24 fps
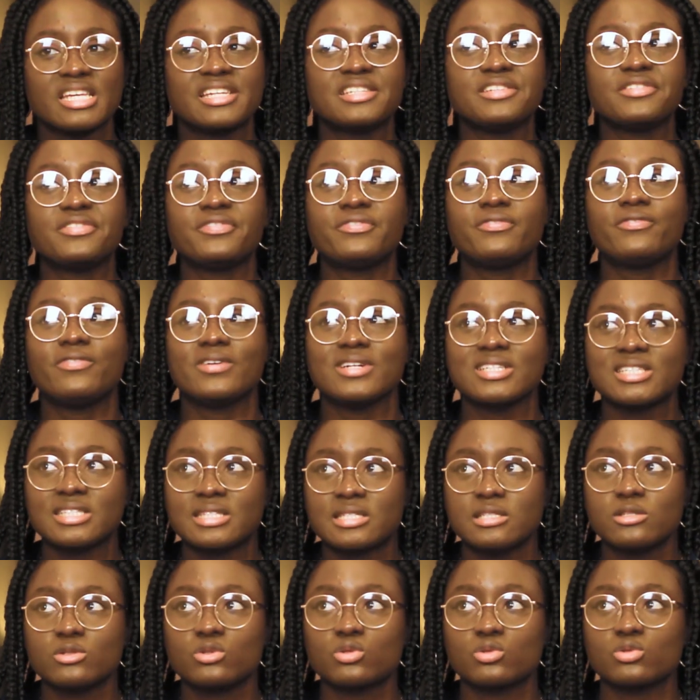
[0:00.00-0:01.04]
say the first
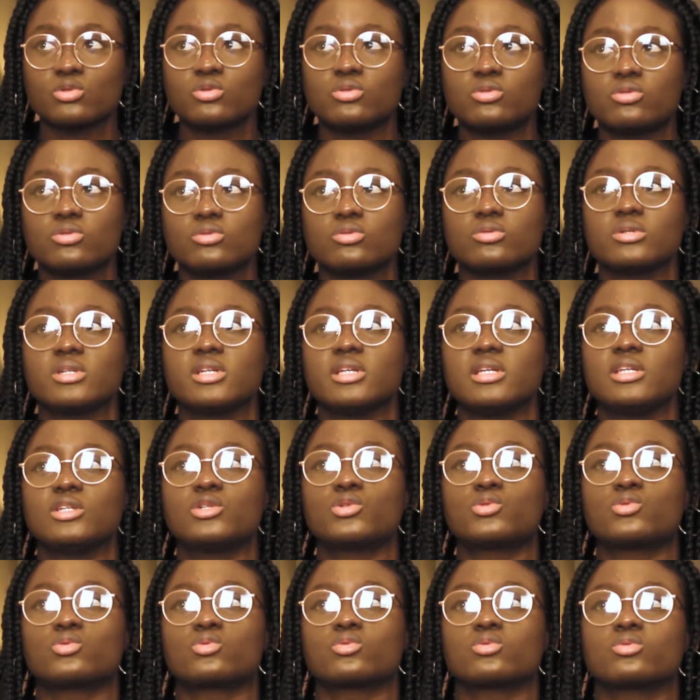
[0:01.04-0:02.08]
thing to do
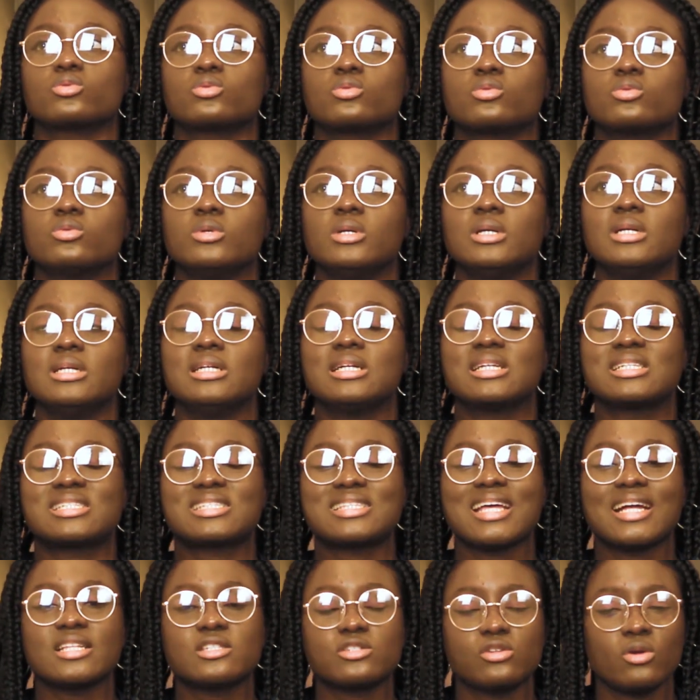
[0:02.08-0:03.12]
is to
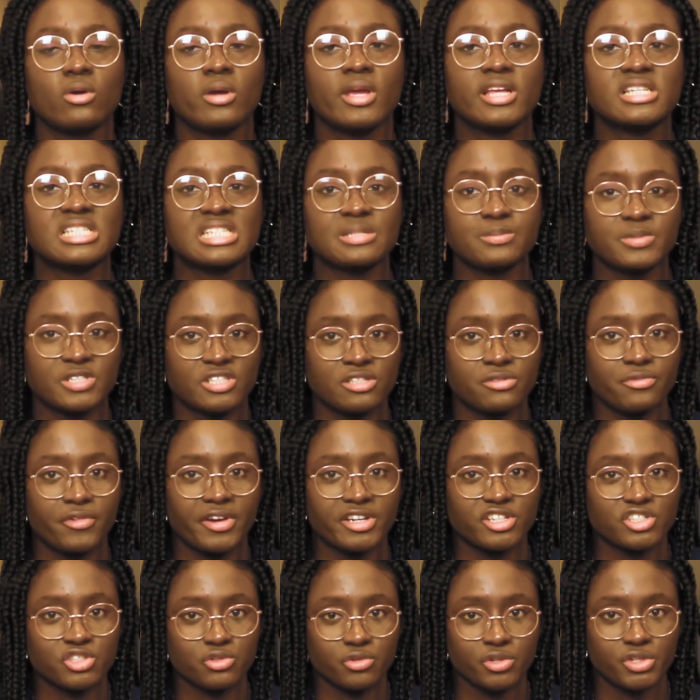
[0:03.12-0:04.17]
start your HCPC
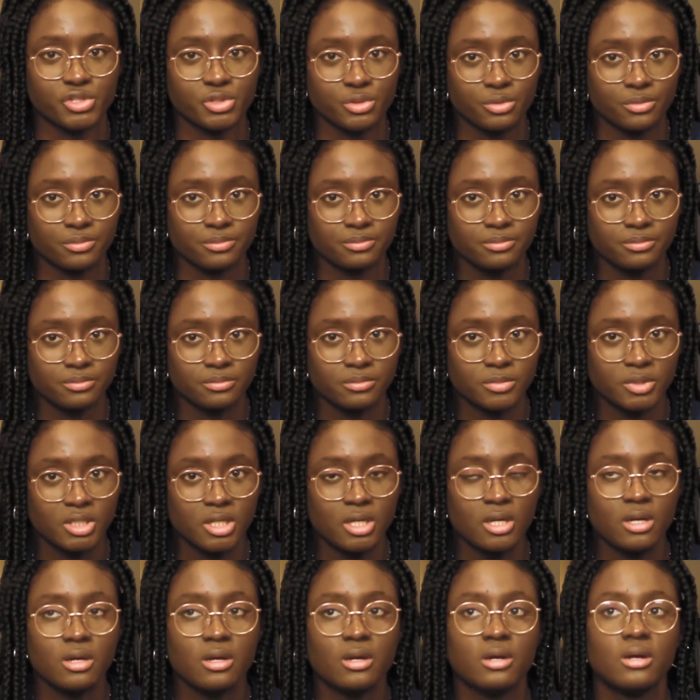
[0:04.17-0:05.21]
registration.
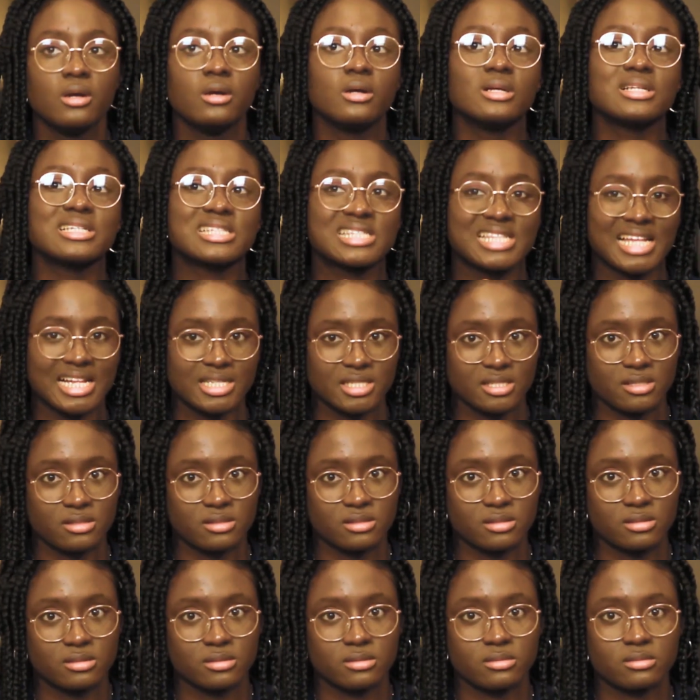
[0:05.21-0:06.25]
Start
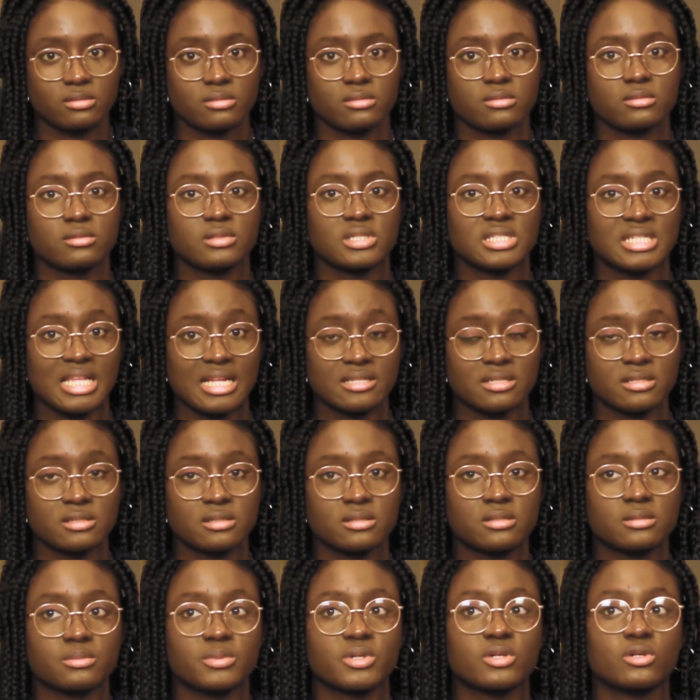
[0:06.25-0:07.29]
it. Start
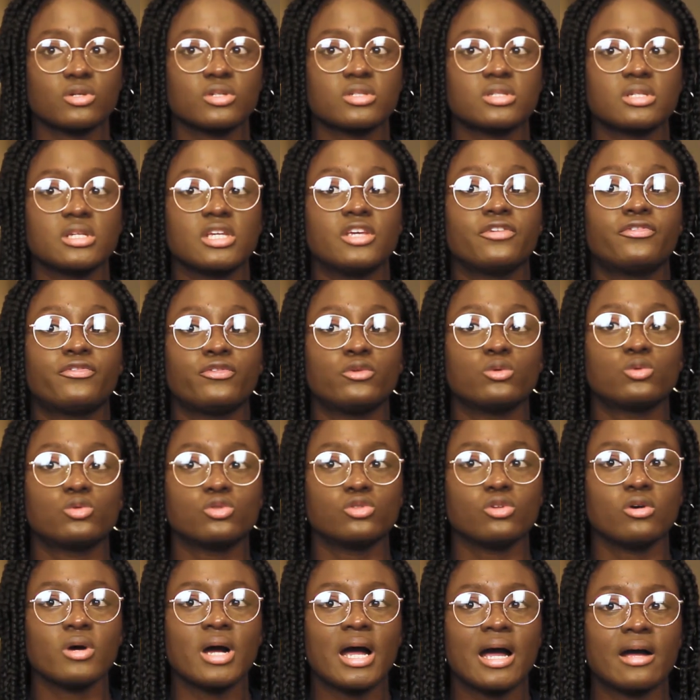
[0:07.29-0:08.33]
it. Because if you
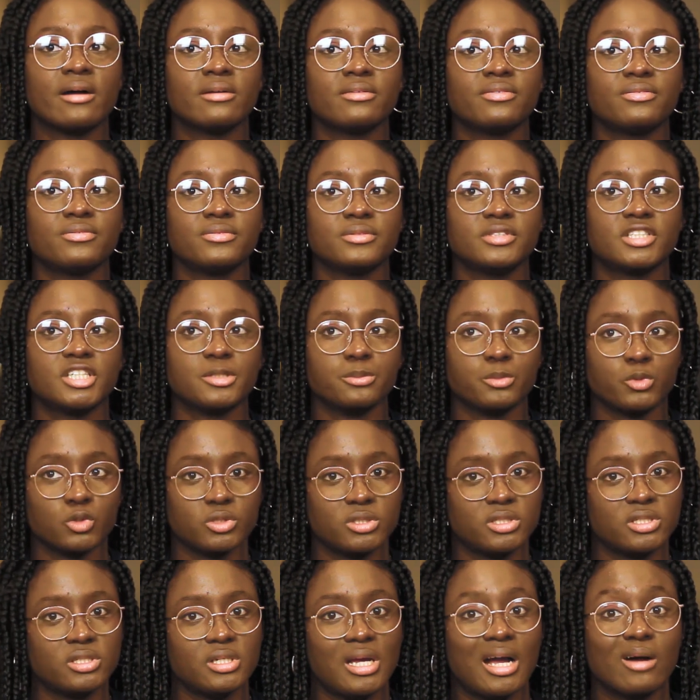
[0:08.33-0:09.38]
do not have the
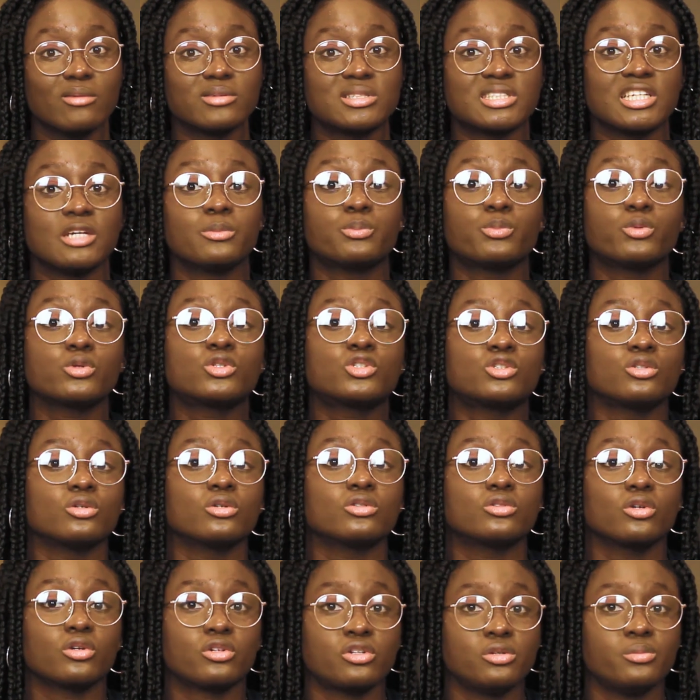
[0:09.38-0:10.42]
money, I would say put
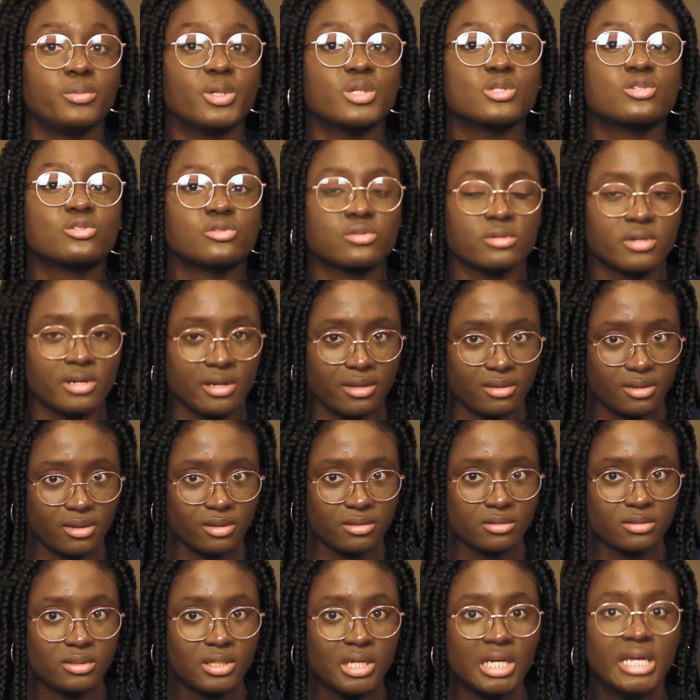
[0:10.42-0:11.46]
your documents together.